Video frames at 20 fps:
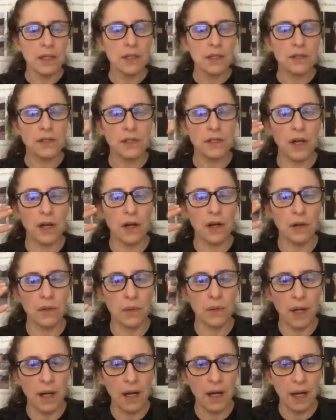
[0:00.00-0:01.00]

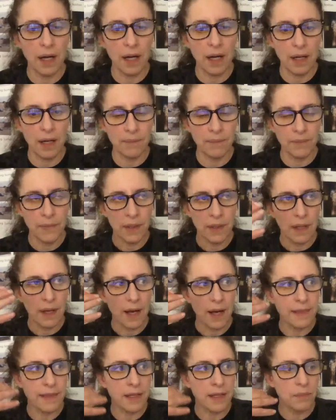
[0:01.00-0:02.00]
So um,
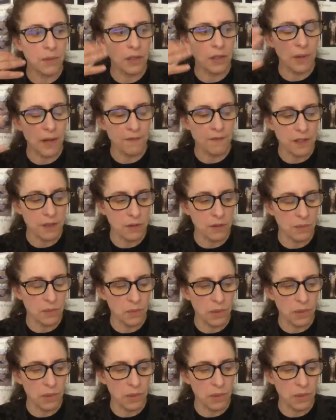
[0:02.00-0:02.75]
I think what you have to do,